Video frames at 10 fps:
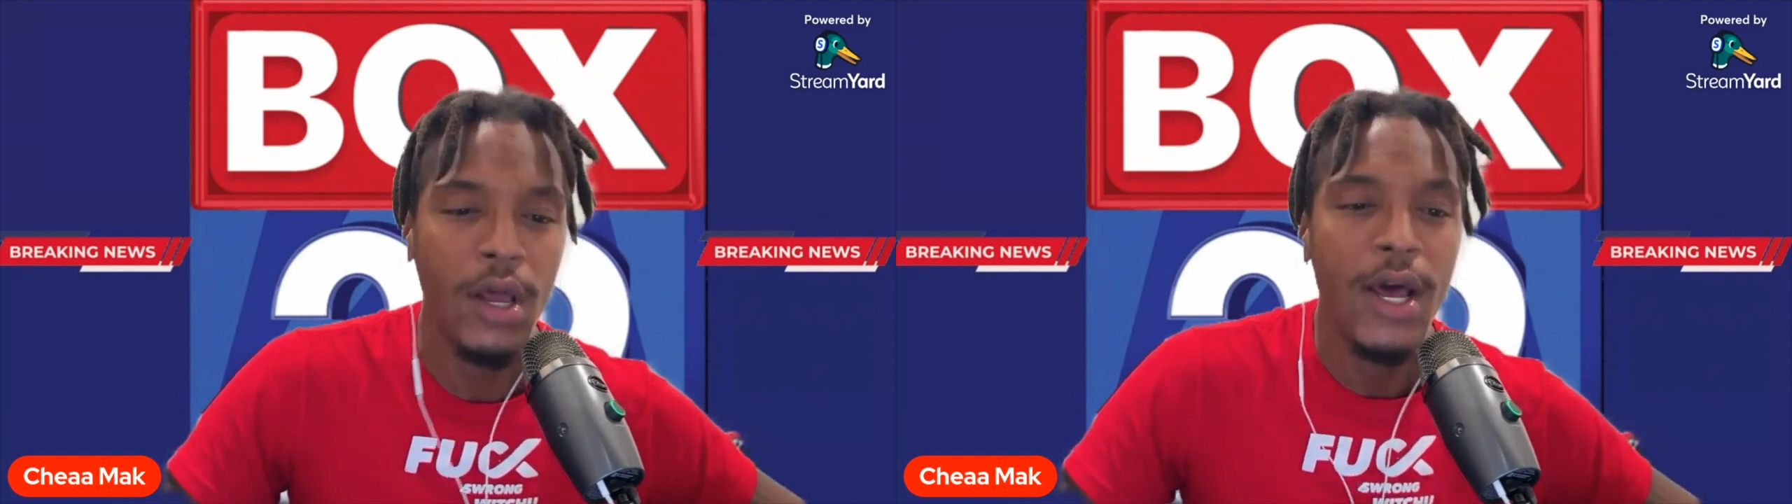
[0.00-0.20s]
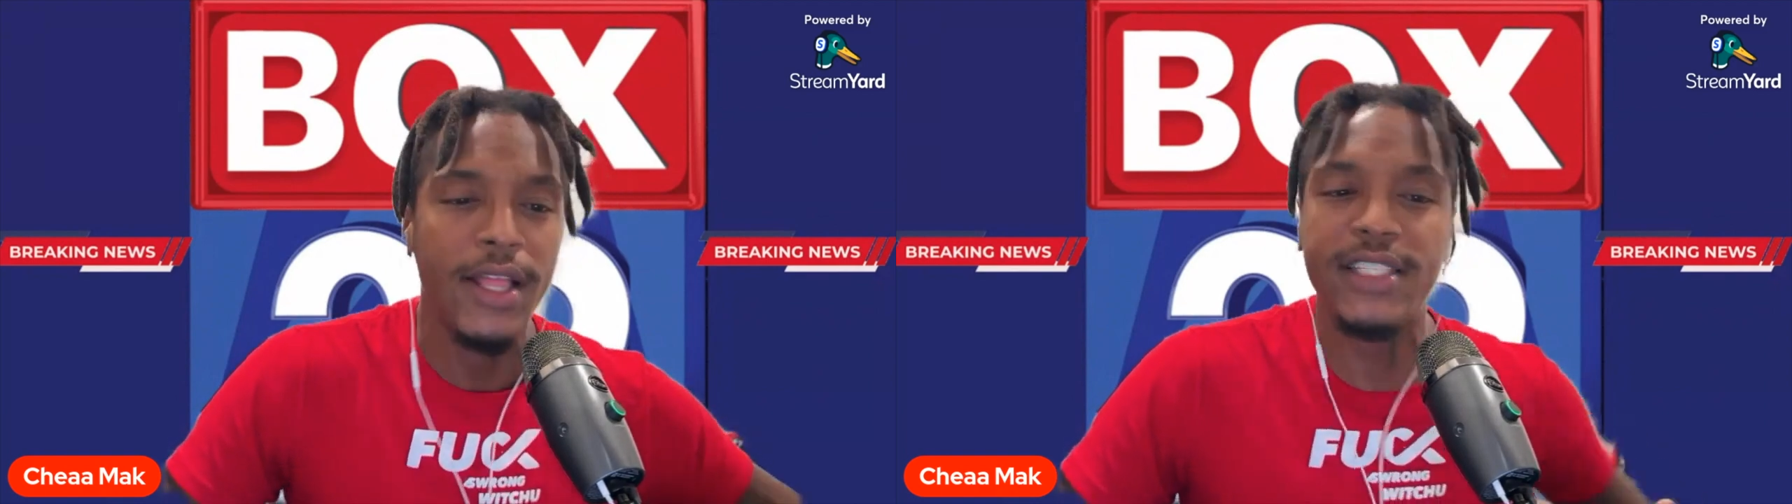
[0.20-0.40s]

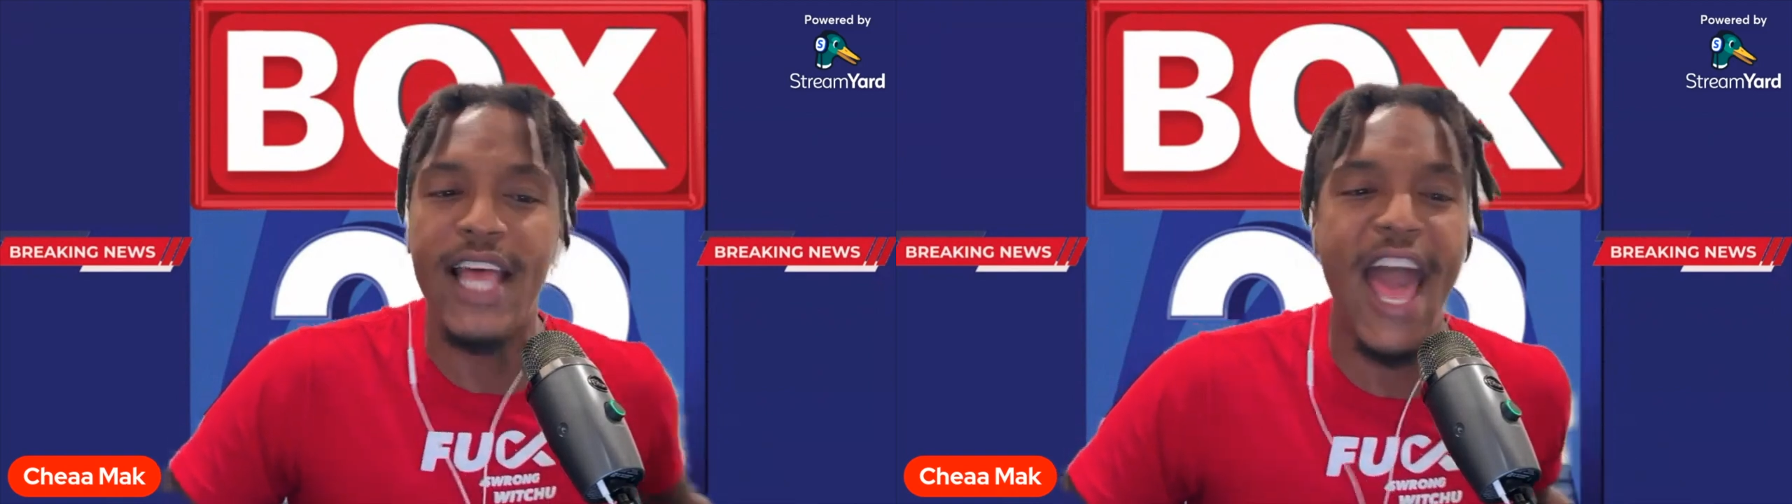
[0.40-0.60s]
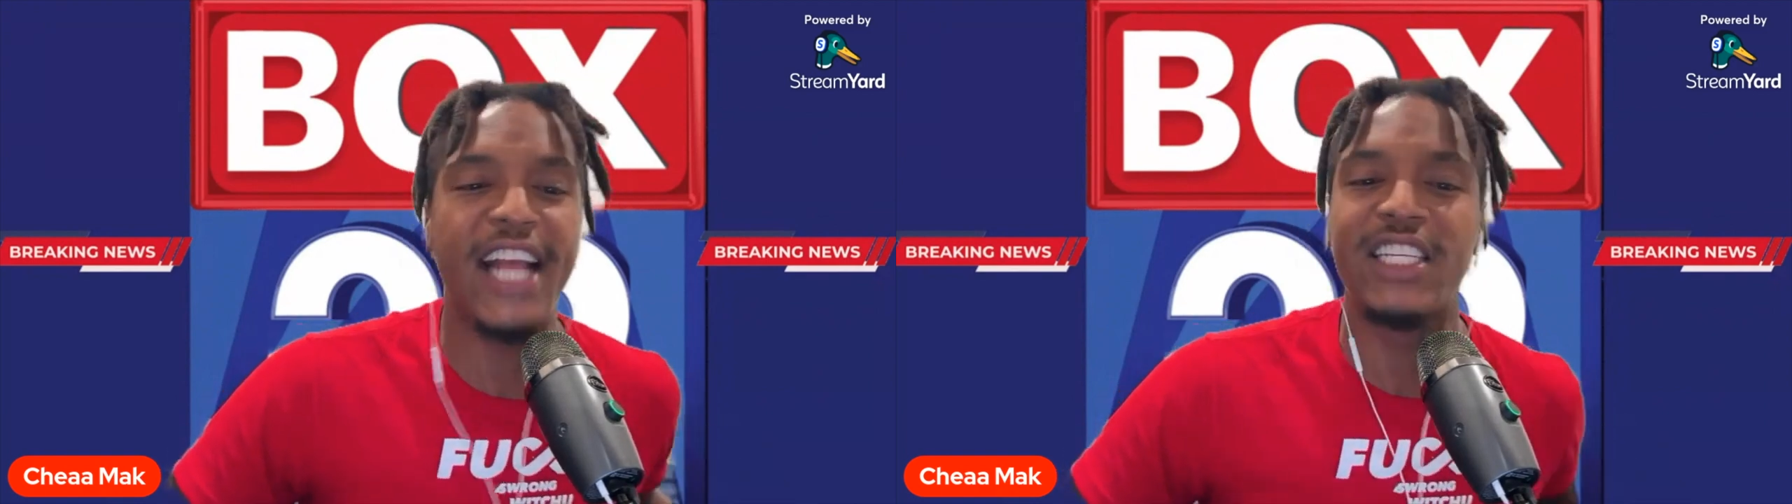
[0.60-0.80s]
This is
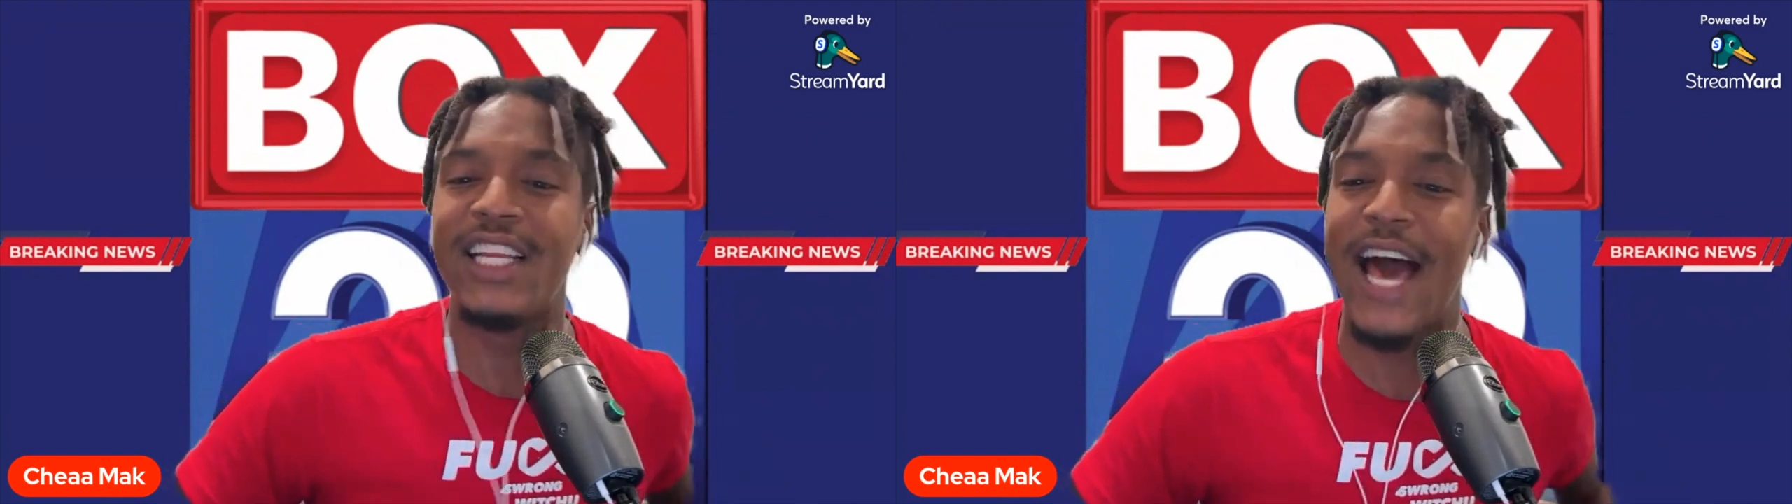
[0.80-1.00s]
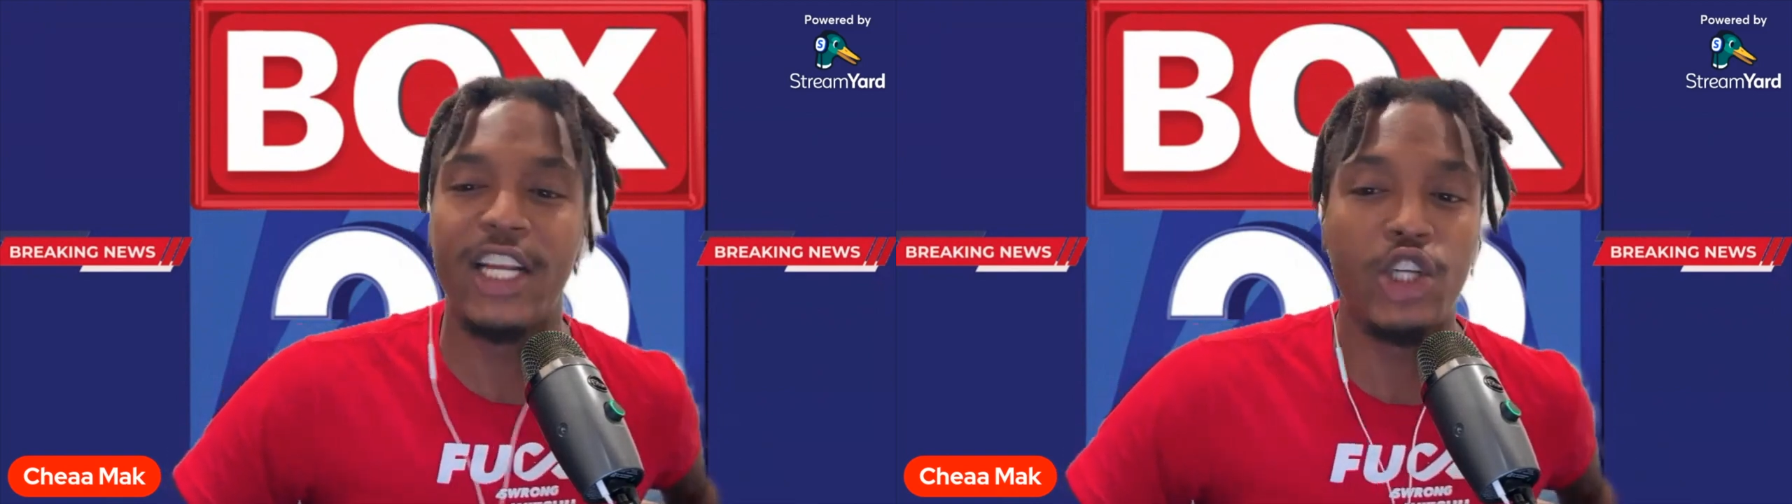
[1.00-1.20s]
actually
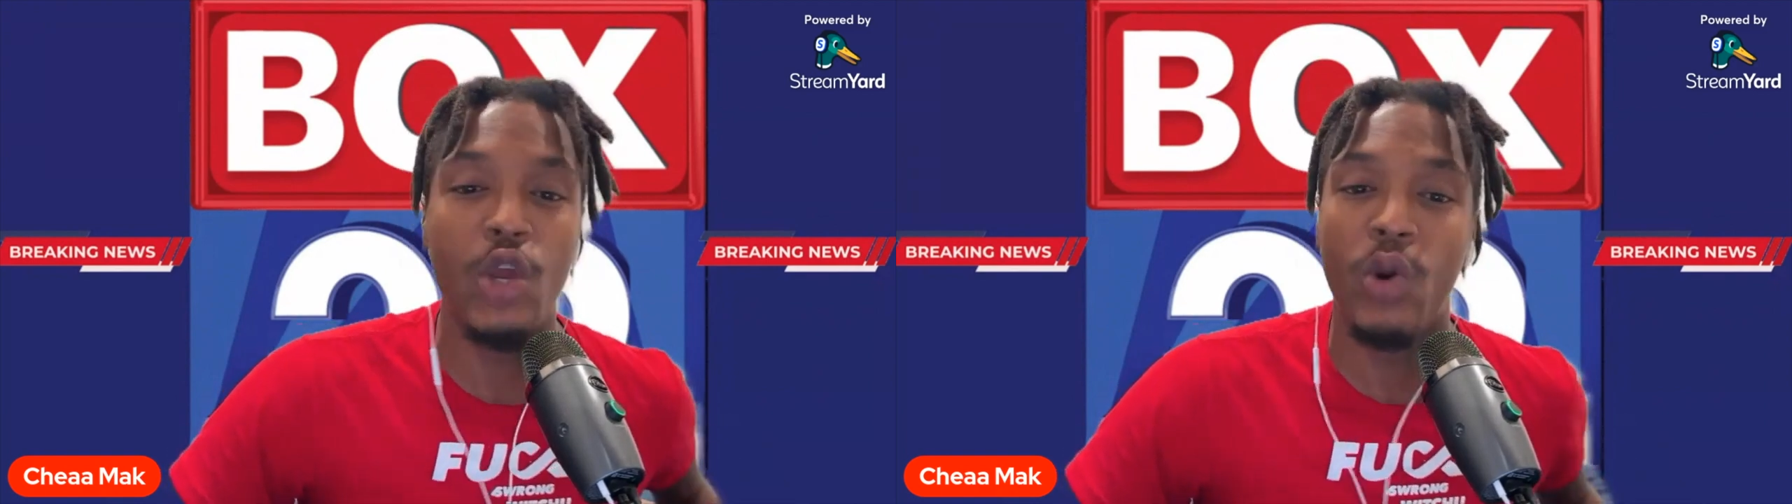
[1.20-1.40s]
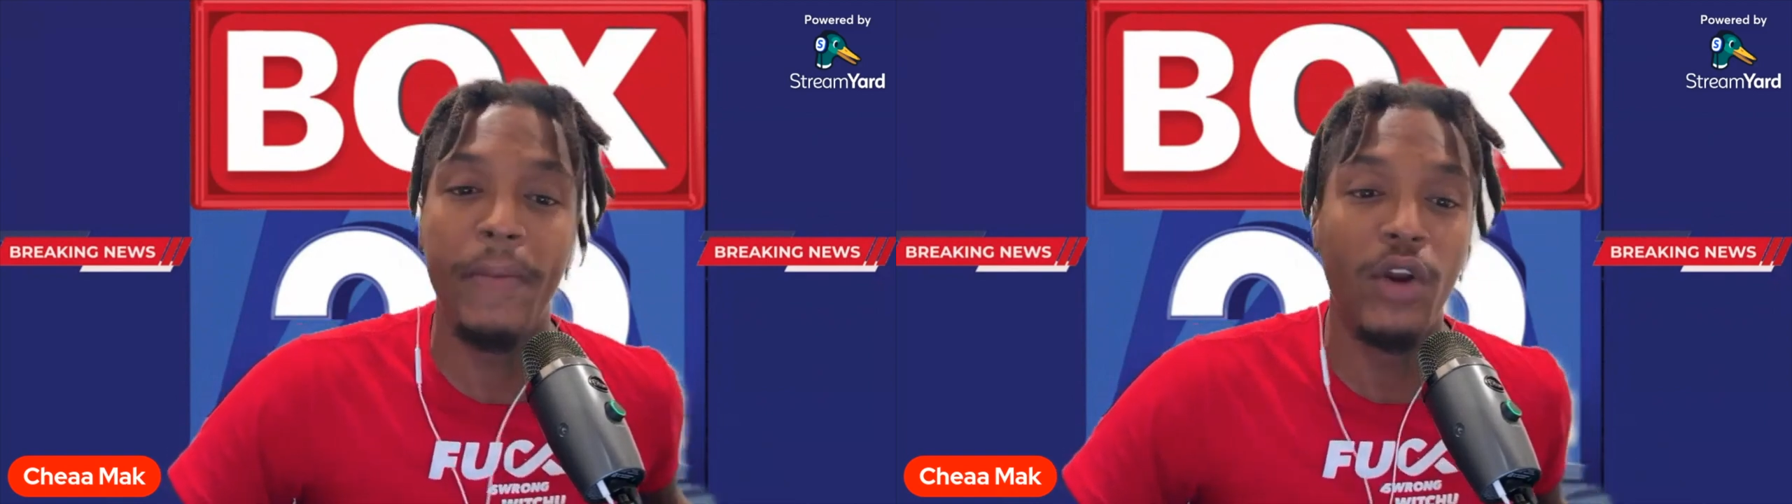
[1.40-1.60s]
not a show you
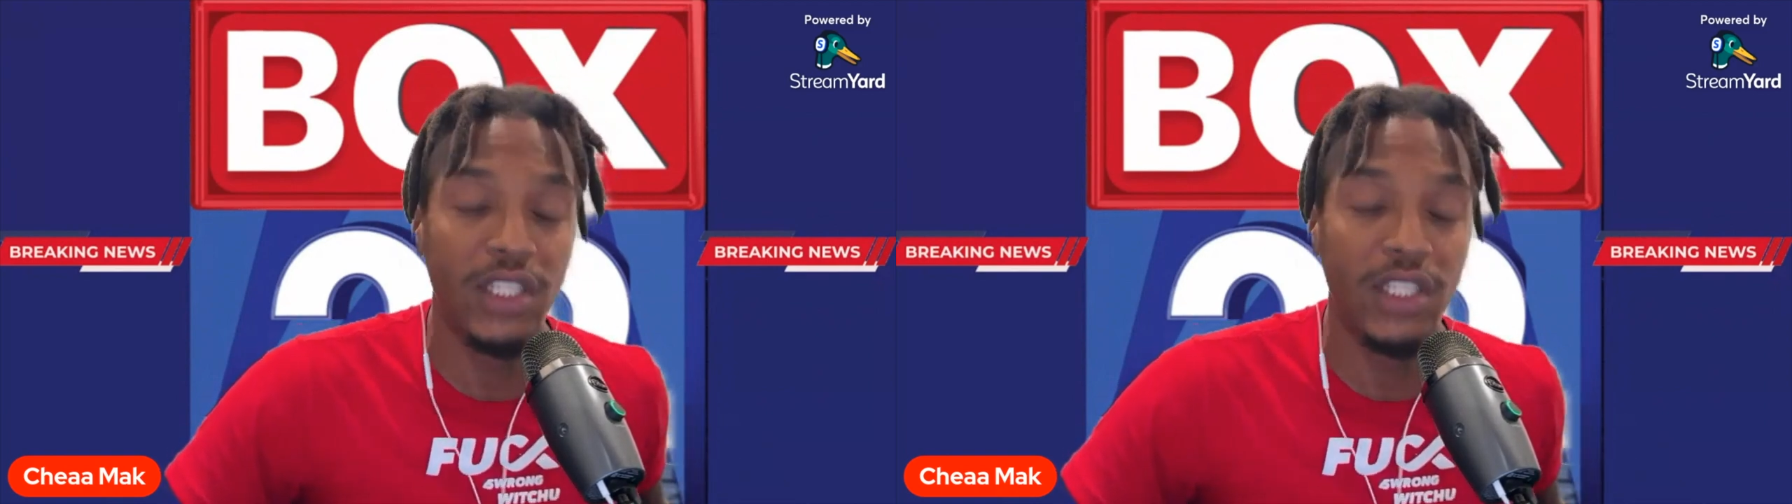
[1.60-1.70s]
want to be on.